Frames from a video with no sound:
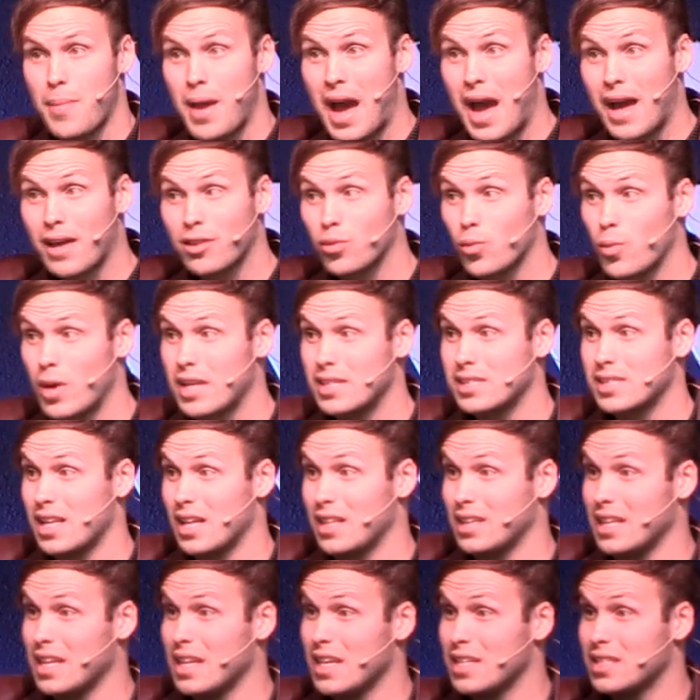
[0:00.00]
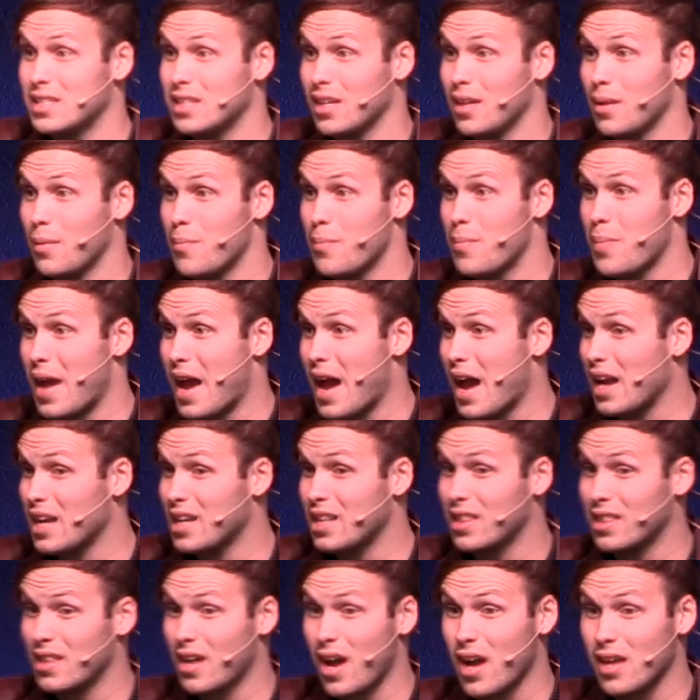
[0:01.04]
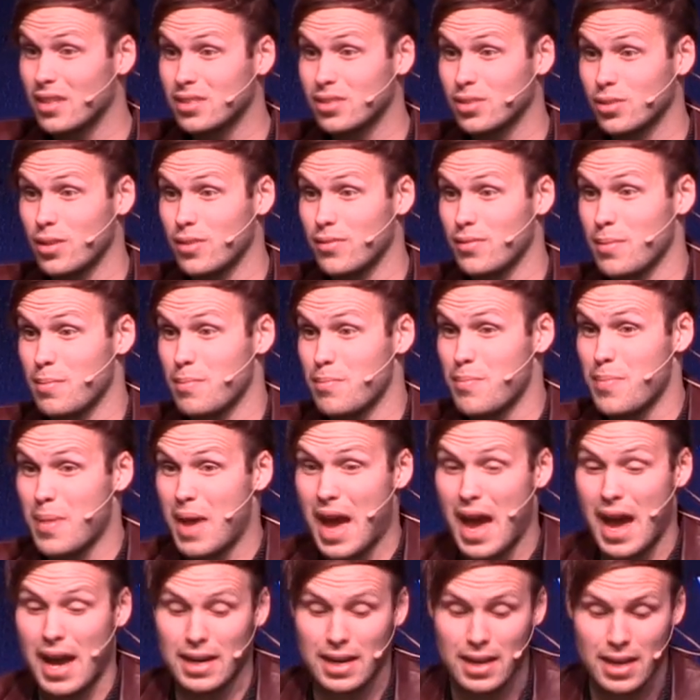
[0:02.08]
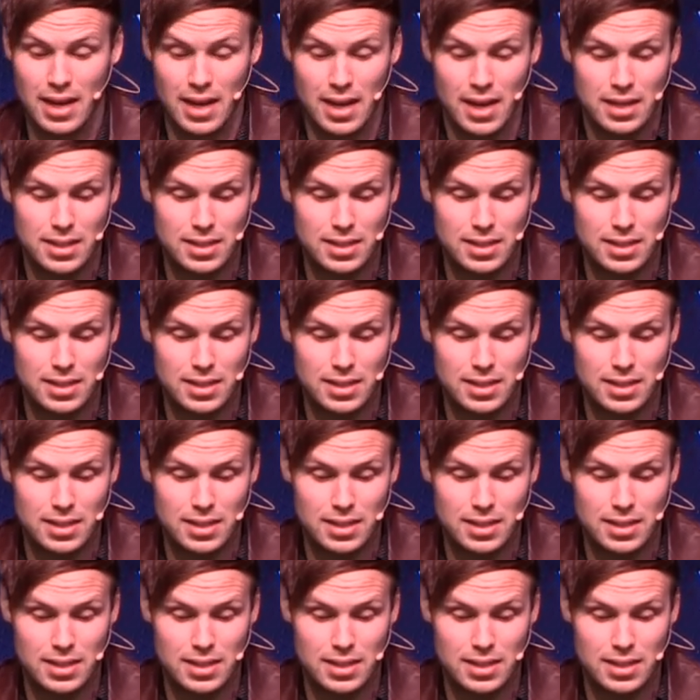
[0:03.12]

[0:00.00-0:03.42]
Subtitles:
pathways that lead to bad thoughts or even bad